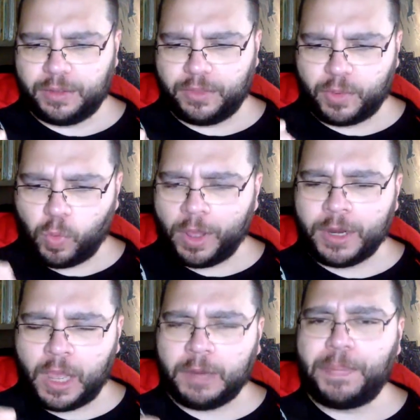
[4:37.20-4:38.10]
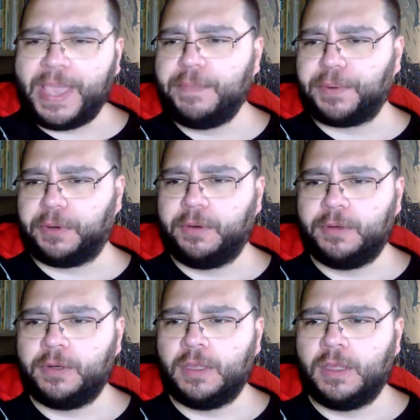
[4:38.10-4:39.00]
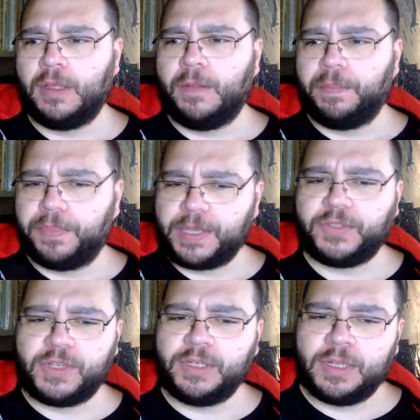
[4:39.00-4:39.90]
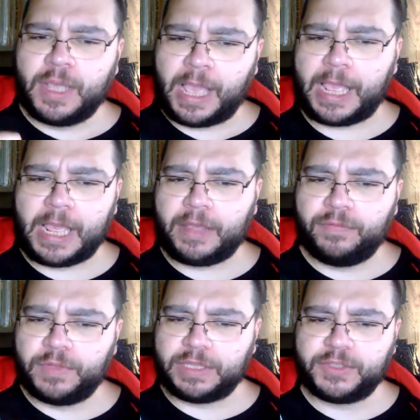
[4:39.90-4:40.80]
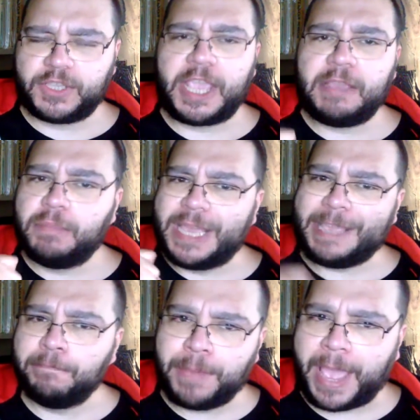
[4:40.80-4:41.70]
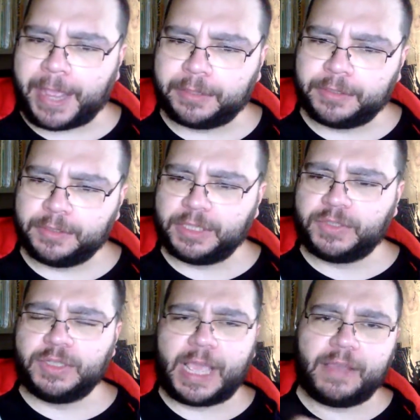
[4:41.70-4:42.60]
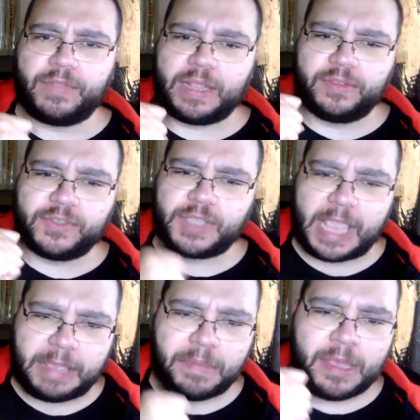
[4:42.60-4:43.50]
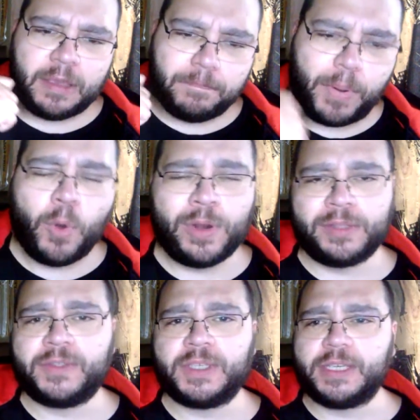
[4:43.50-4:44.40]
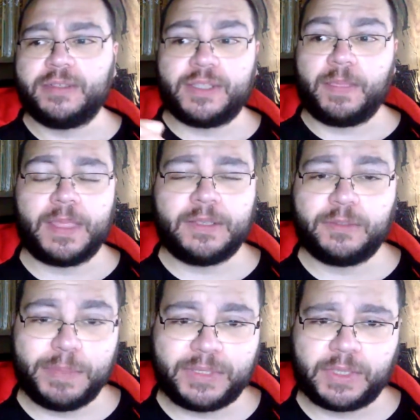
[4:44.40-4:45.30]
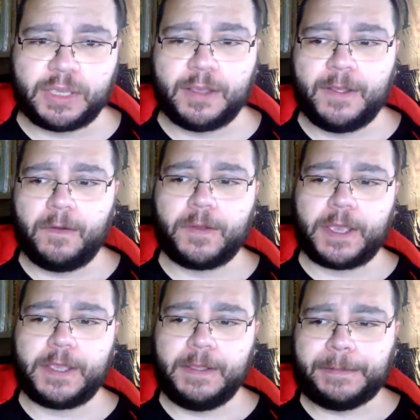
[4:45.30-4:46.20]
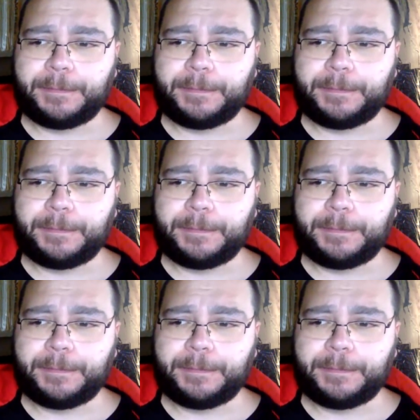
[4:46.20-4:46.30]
The one on paper doesn't have that same impact, doesn't have that same potency. Something's missing, okay?